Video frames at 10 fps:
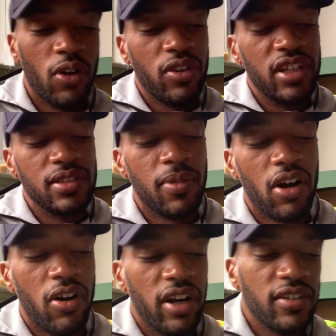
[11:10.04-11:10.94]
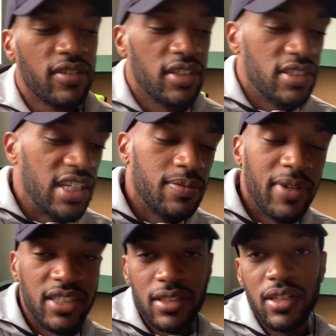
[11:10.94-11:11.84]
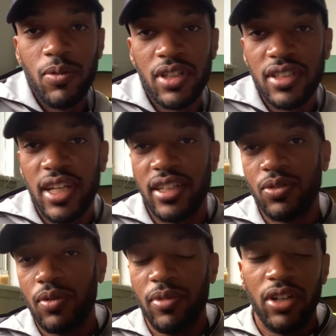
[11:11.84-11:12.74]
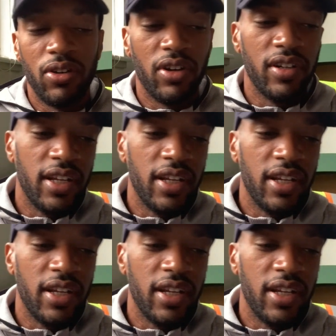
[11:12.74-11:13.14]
these by heart, because that's basically what the test will be on.